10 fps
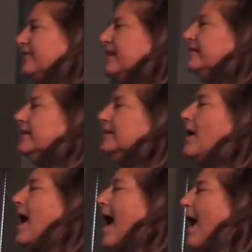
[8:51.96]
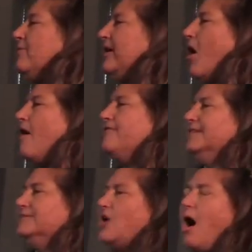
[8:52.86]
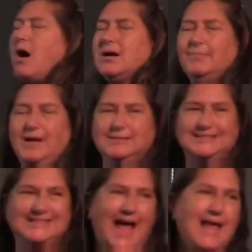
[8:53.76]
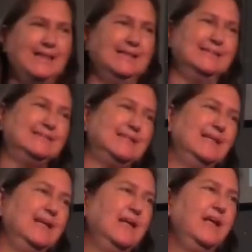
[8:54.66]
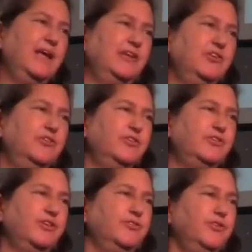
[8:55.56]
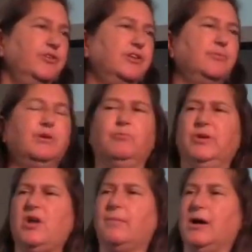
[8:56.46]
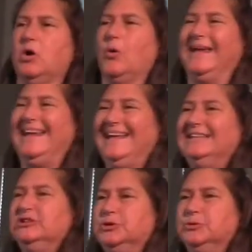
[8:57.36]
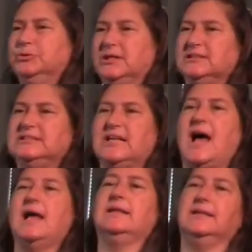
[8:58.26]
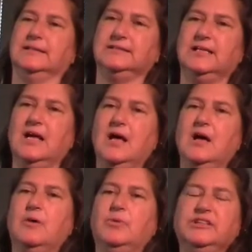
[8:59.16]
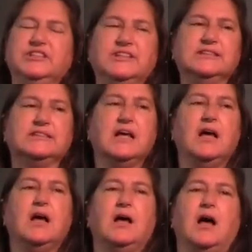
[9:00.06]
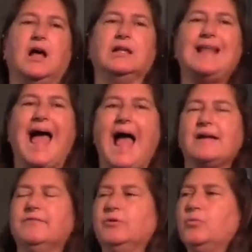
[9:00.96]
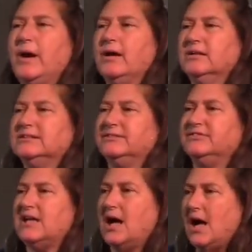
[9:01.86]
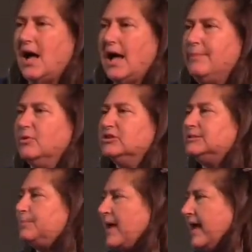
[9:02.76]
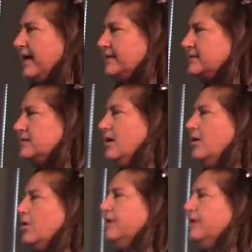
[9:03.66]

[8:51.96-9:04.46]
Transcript: thing than how we often talk about silence in unity. In unity, we, we talk about going into the silence, which is a lack of awareness of time or space or